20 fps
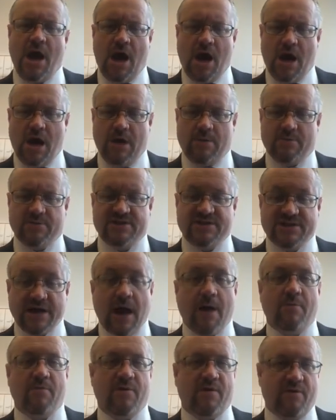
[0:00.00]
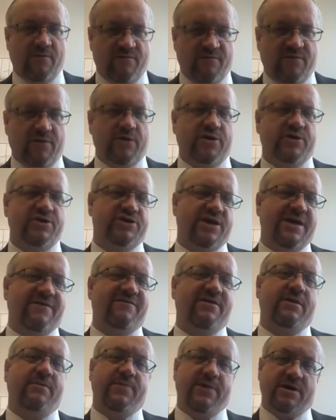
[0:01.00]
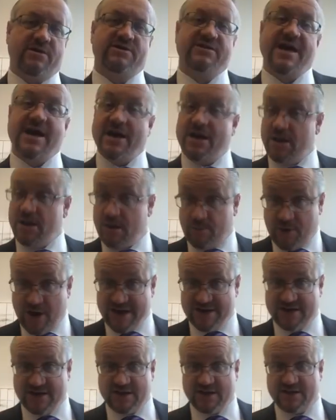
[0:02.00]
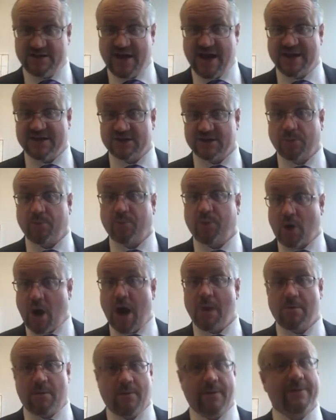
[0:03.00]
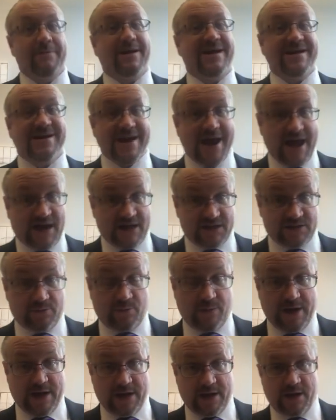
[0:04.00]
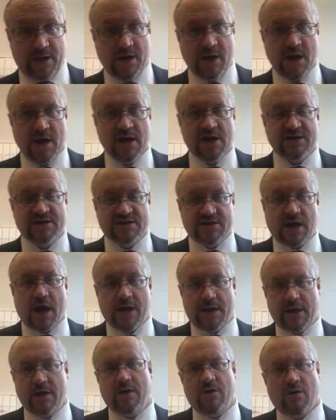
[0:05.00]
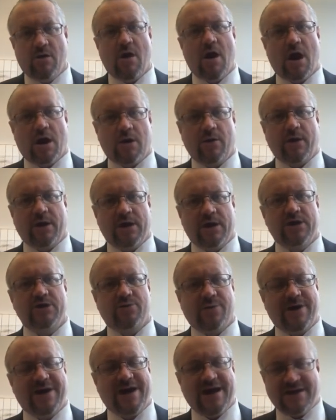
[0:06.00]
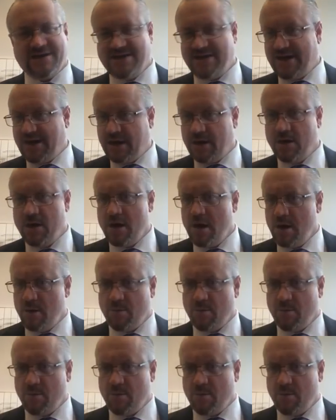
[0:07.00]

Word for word: Um, some version of it appears headed to the president's desk probably by next week, signed into law going into twenty eighteen.